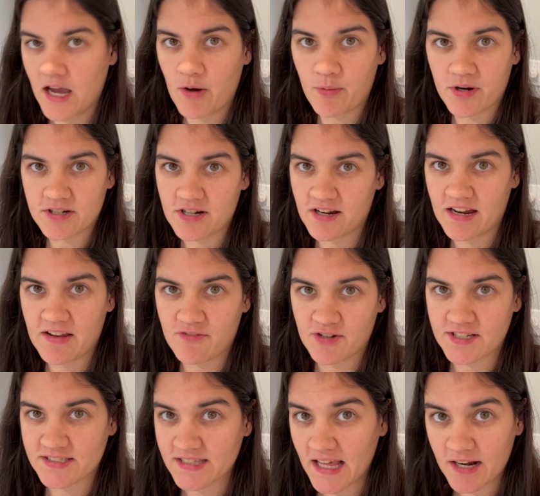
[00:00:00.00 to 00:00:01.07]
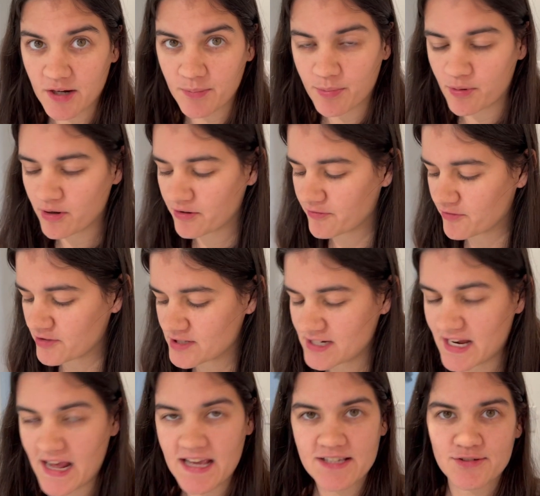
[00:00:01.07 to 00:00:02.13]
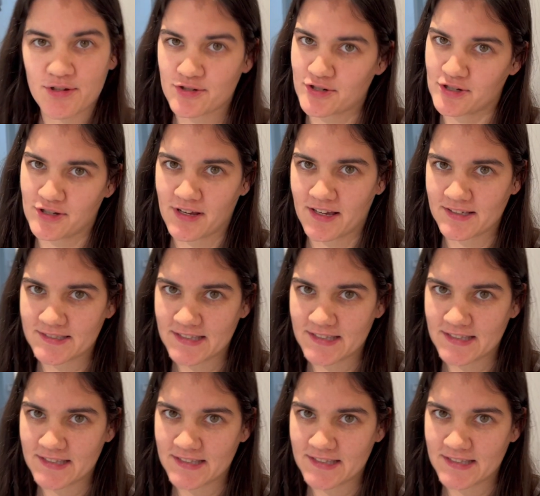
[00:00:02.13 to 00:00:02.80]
I worked on Avery's letterboard for today, so I'll show you guys